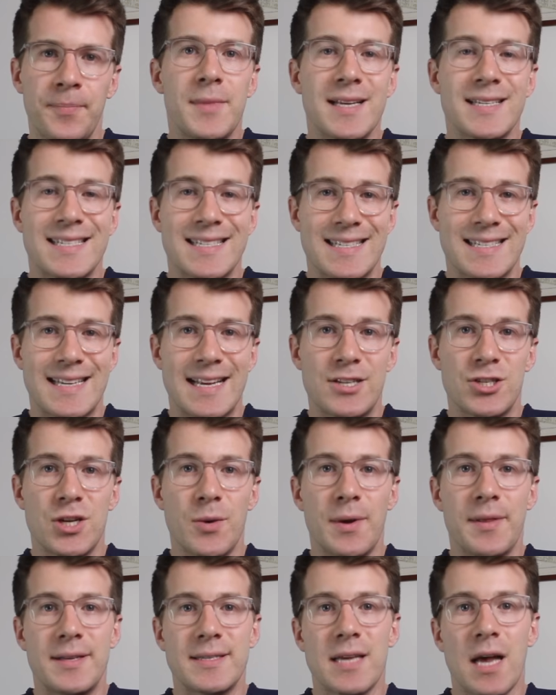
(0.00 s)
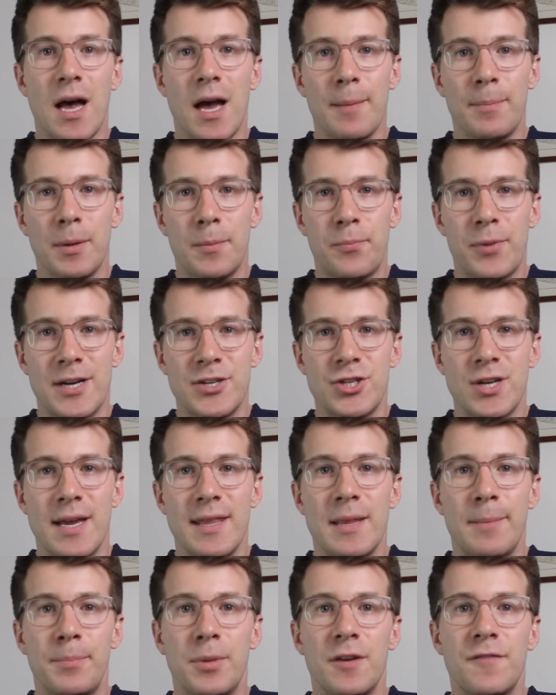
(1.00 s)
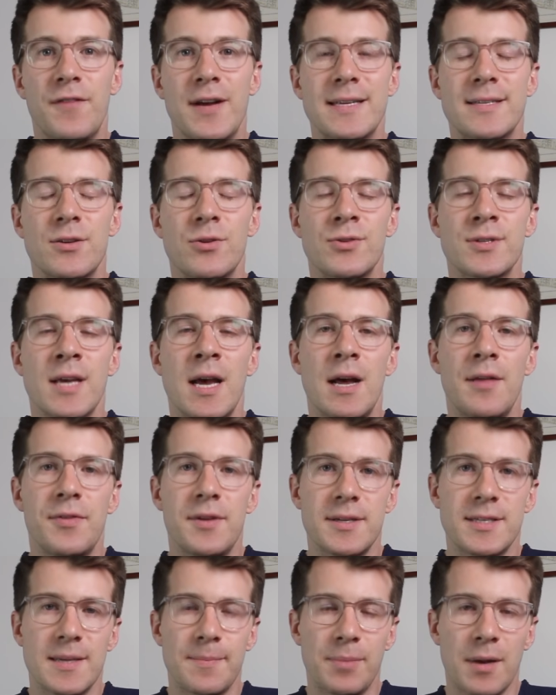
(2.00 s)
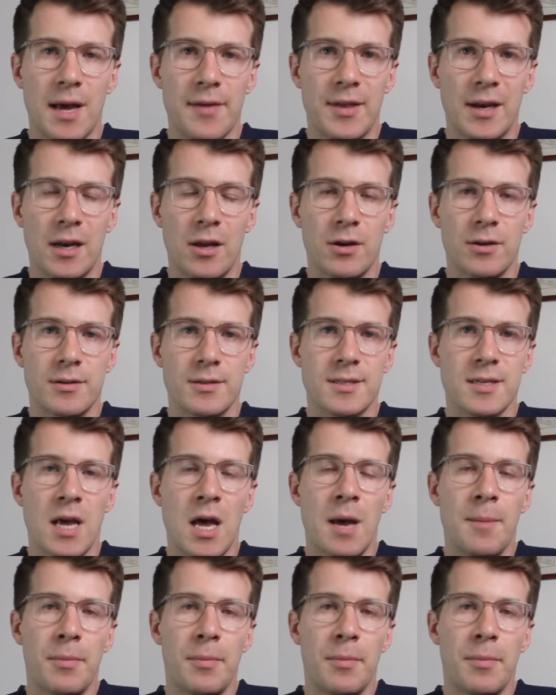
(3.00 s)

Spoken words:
This is essentially when there's high blood pressure in the blood vessels that supply the lungs.